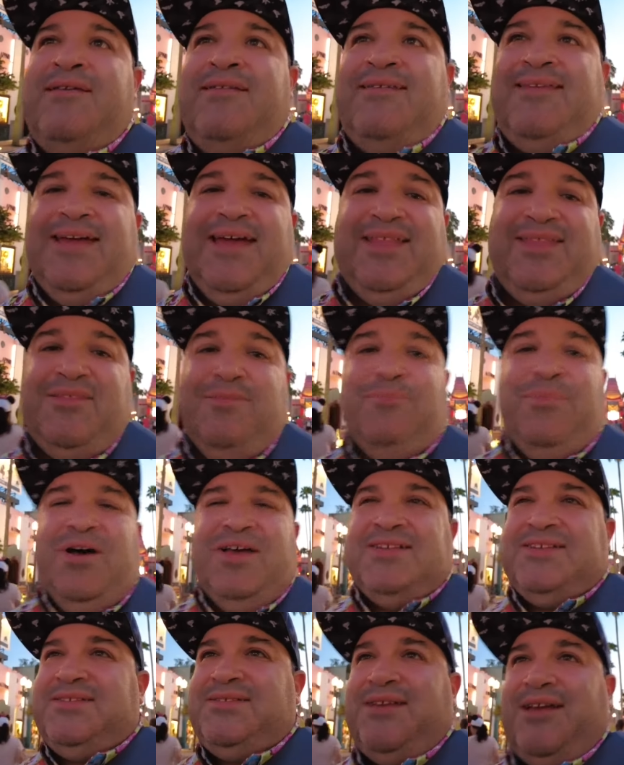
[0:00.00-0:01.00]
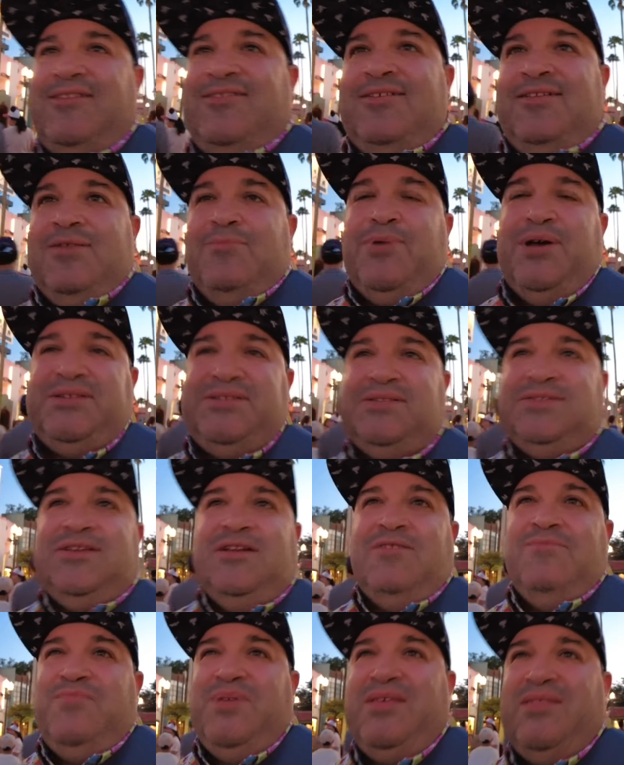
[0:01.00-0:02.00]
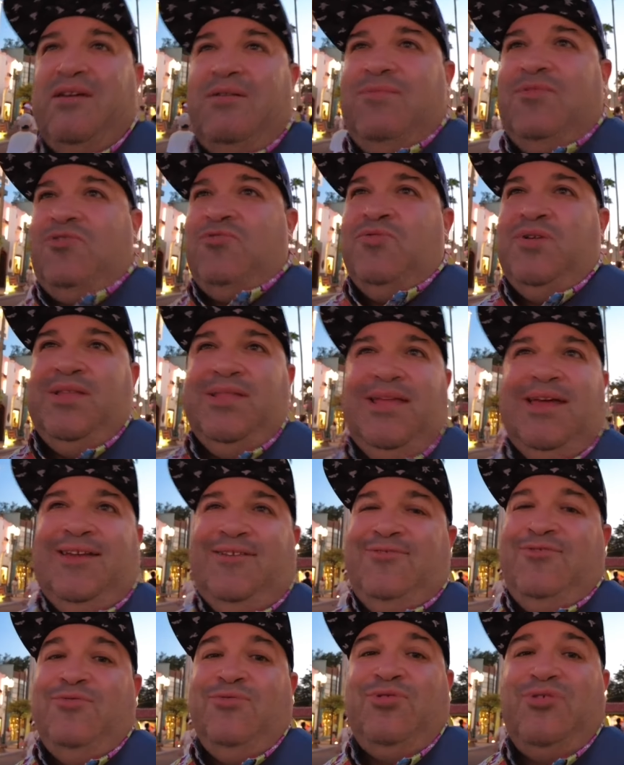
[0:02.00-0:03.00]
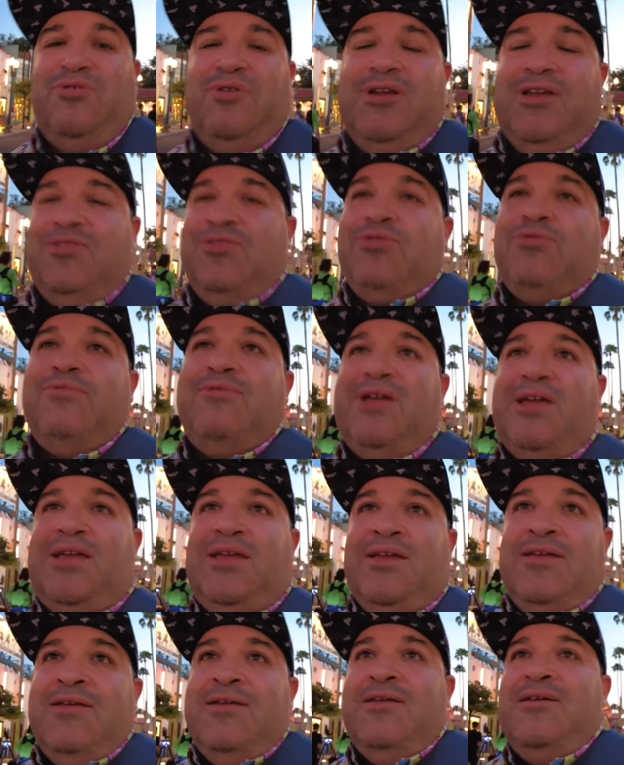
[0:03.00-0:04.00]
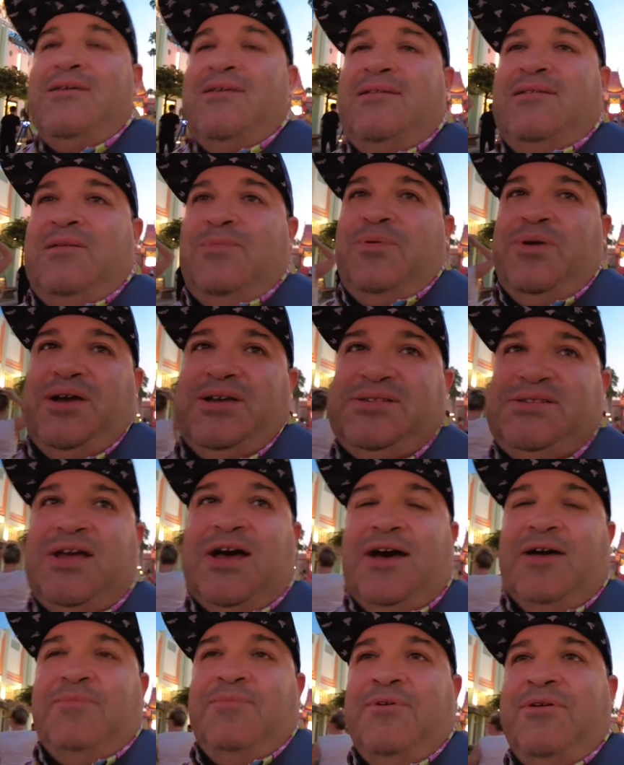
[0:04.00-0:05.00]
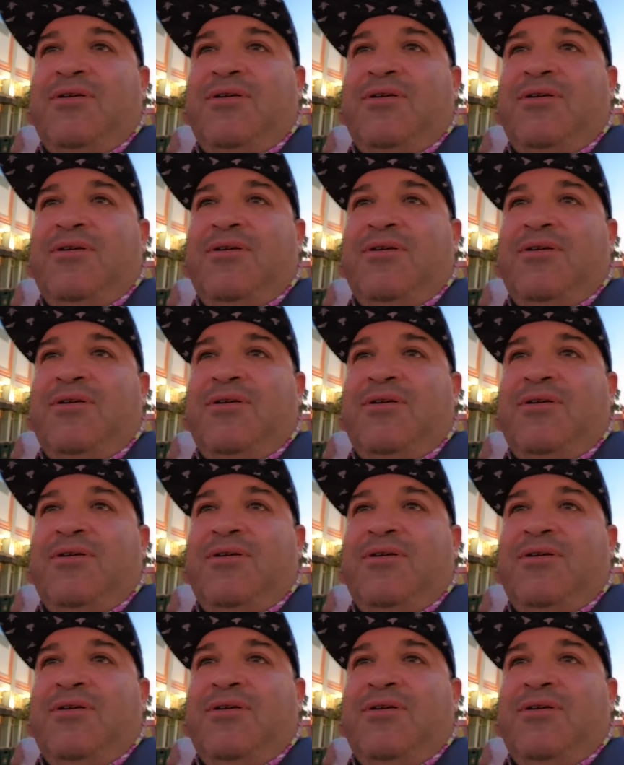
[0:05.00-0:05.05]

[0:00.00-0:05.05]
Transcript: to get the bus. I think the bus is going to be there between like 2:30 and 3 to pick us up.